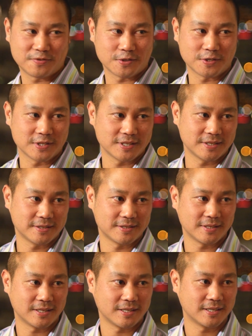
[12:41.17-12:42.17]

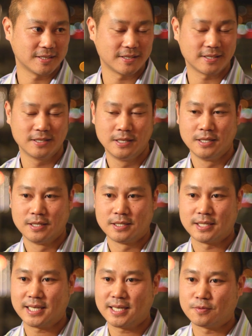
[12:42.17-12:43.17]
Before.
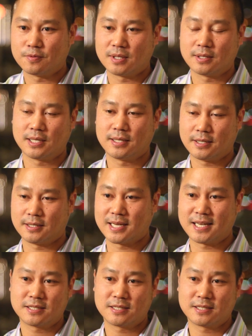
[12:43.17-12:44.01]
And